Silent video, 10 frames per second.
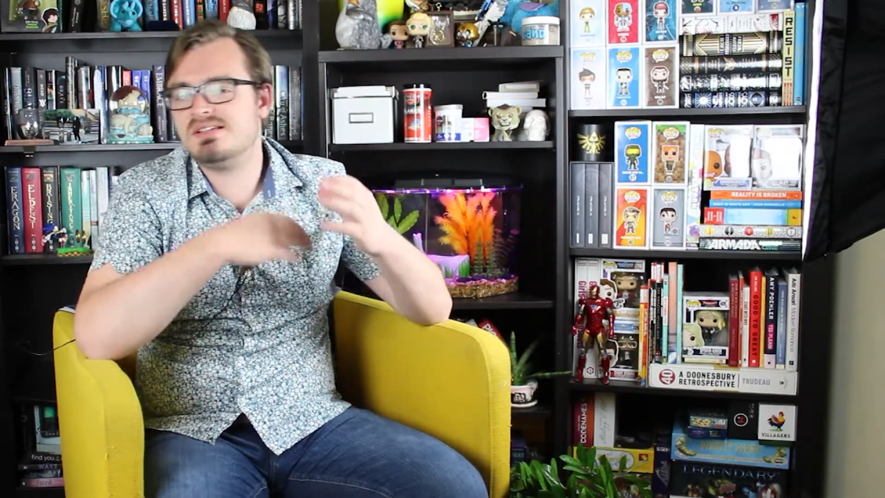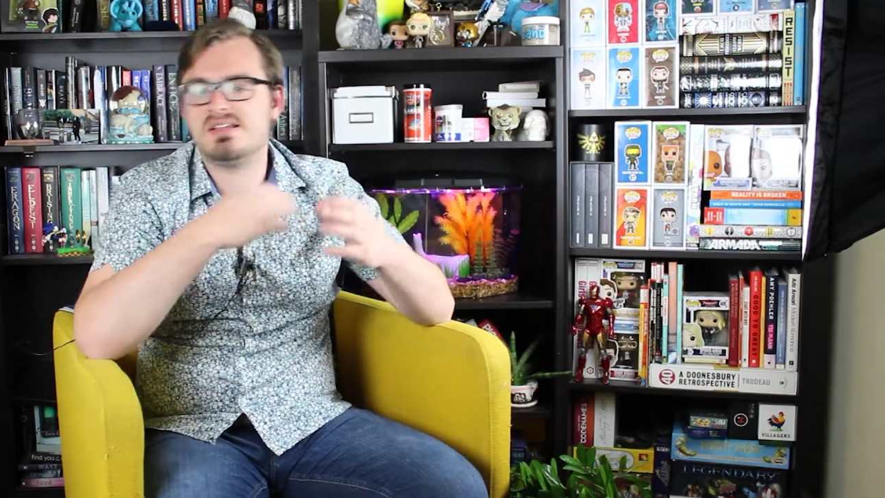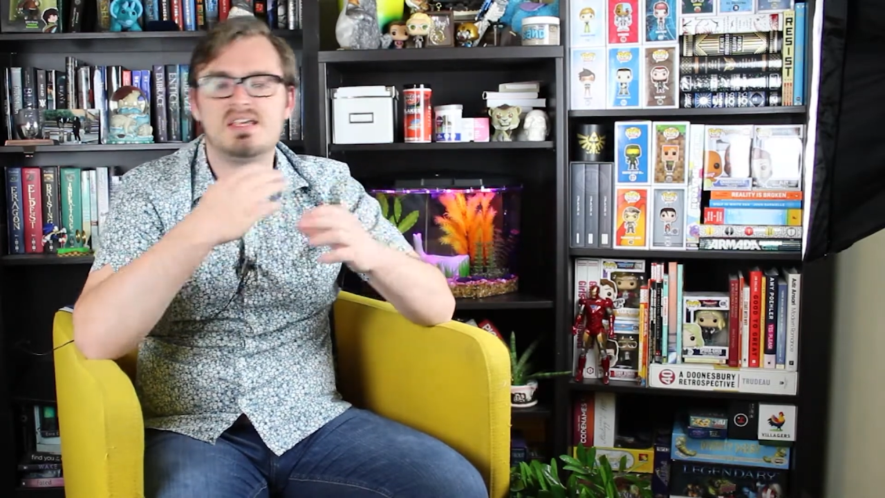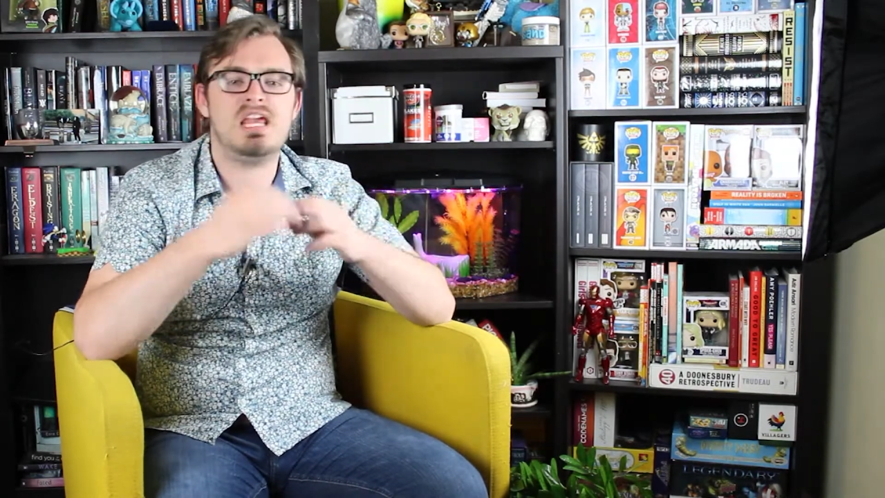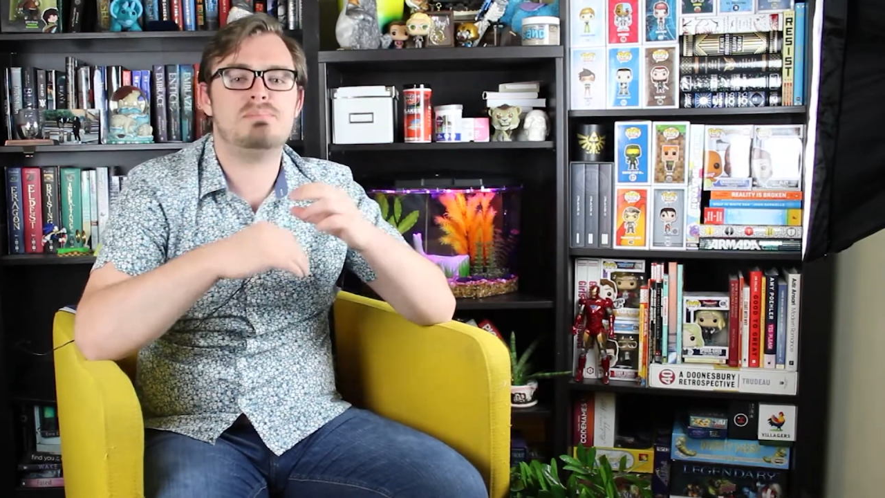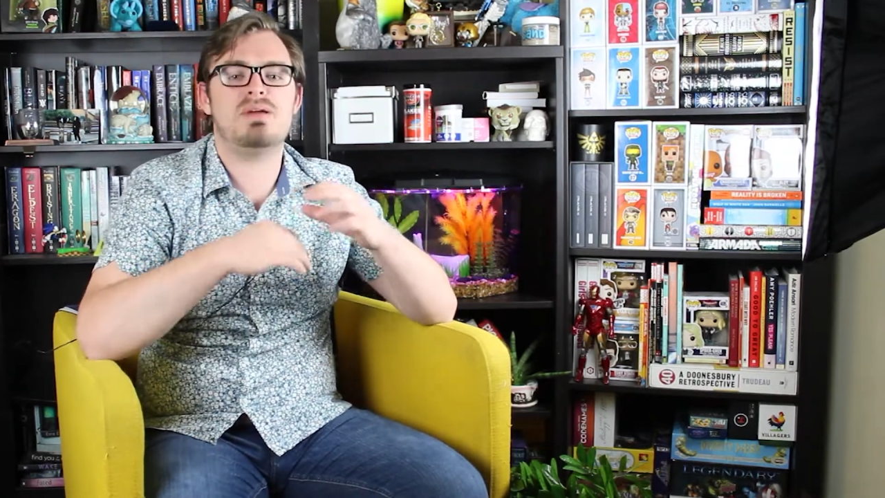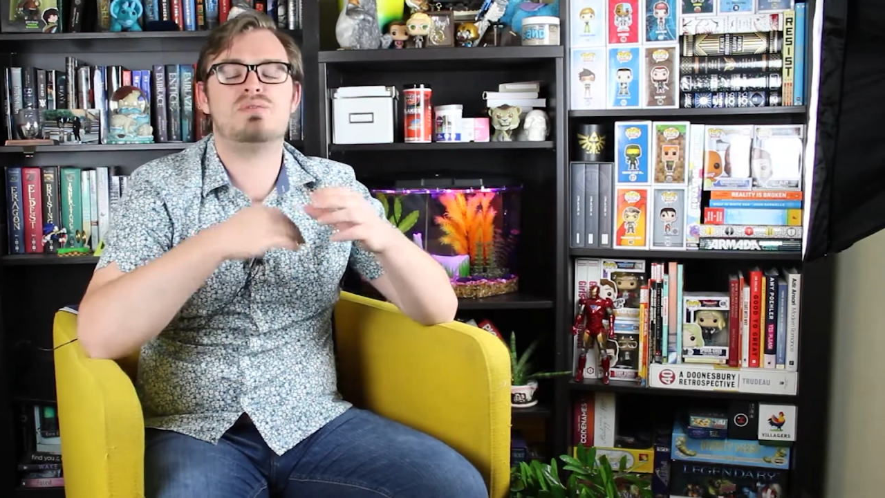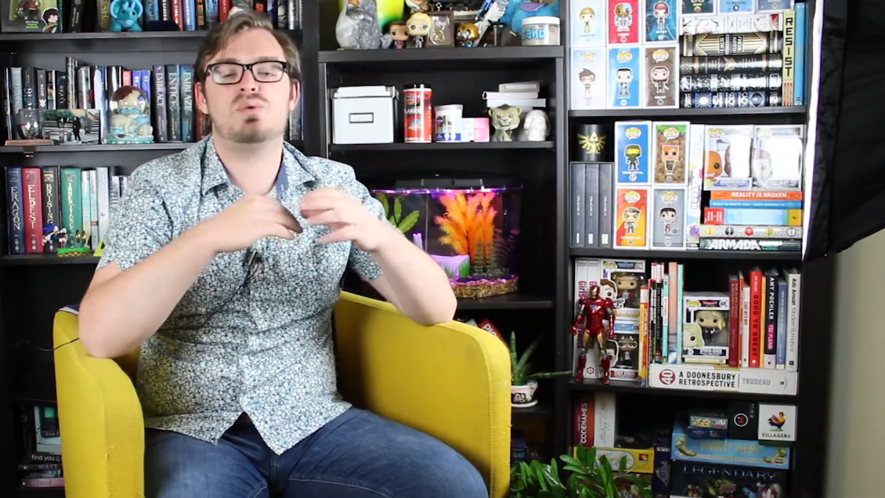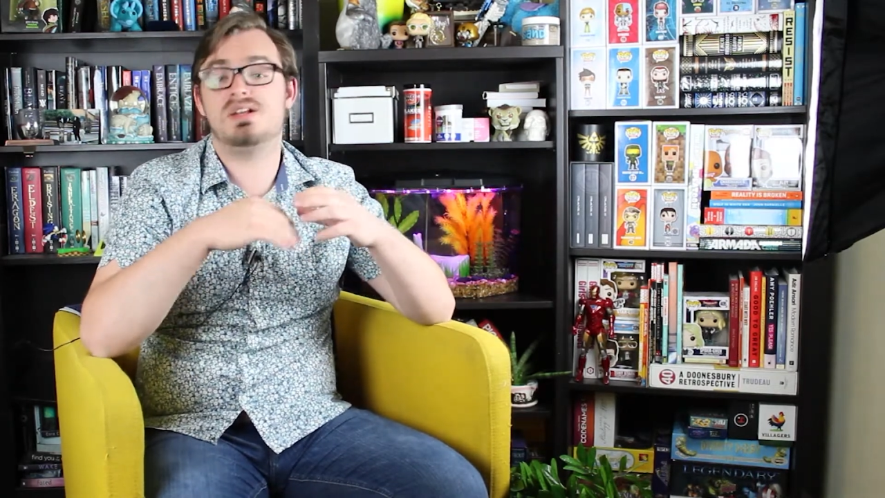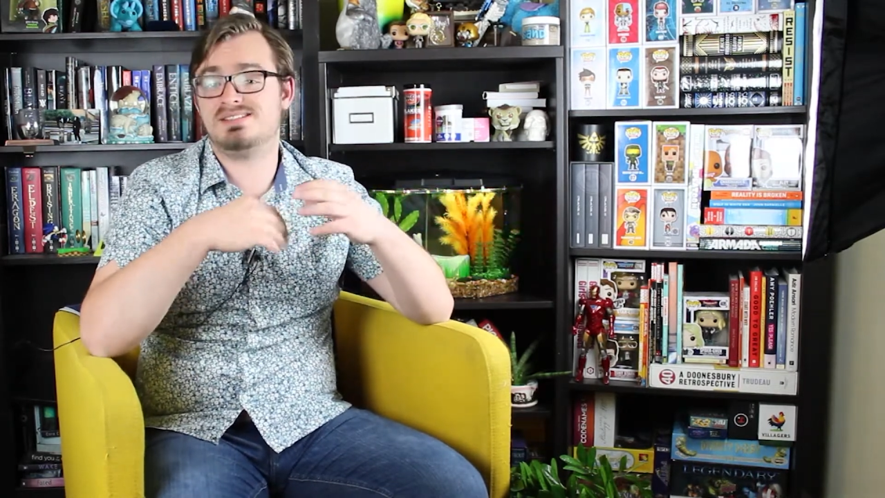to keep
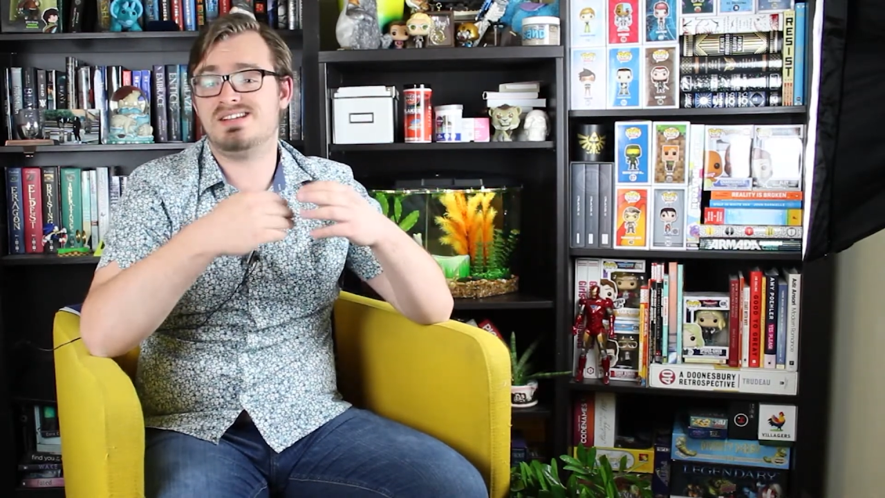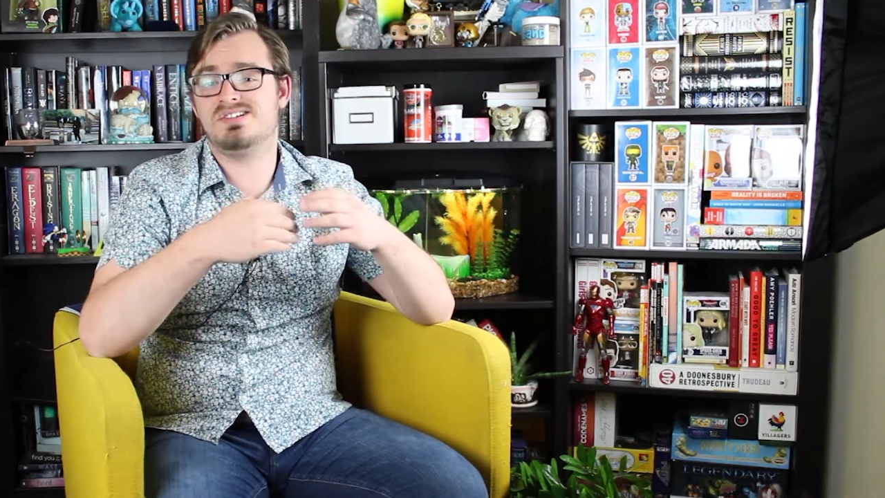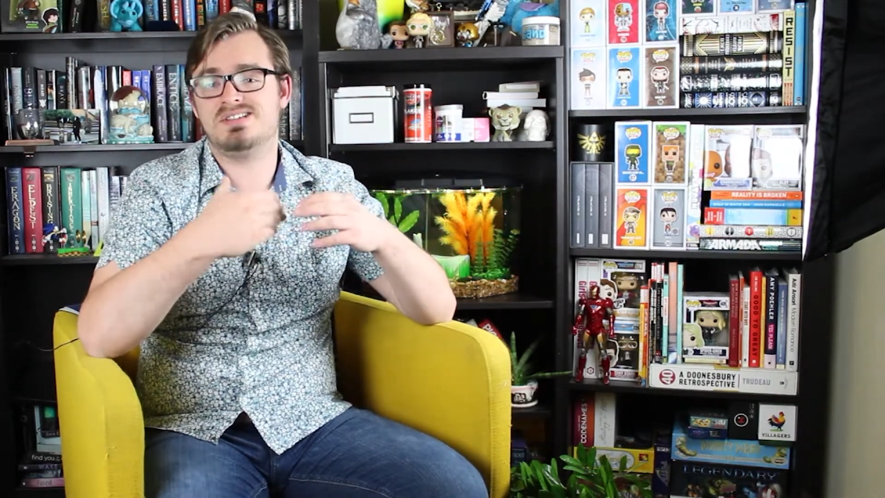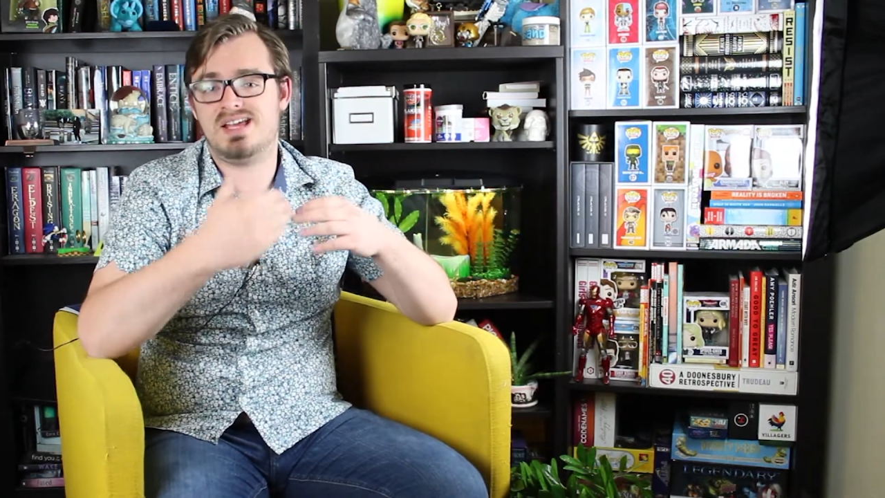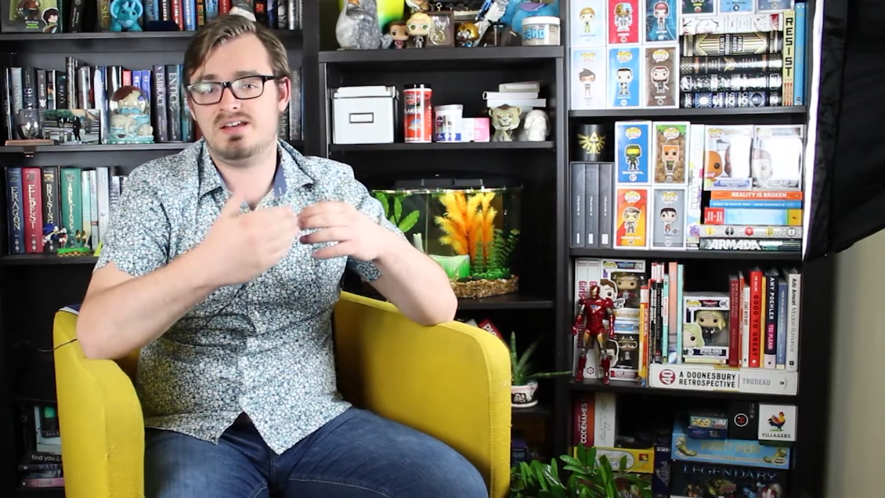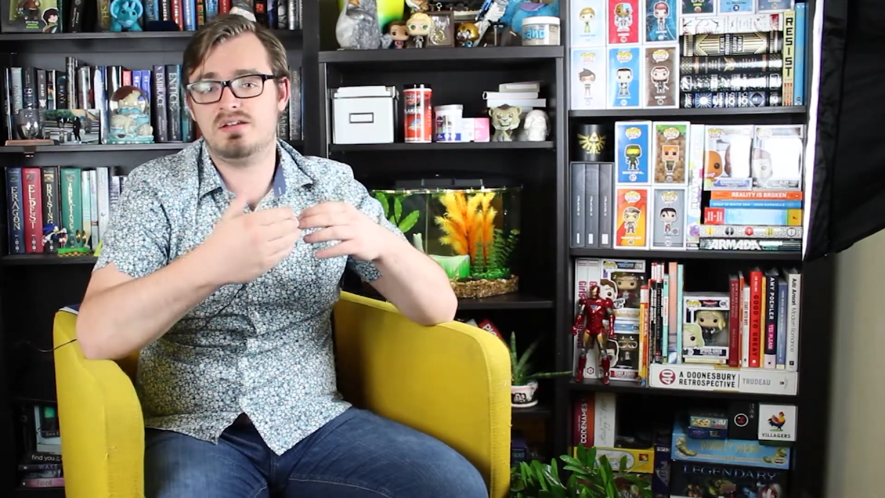everyone as entertained.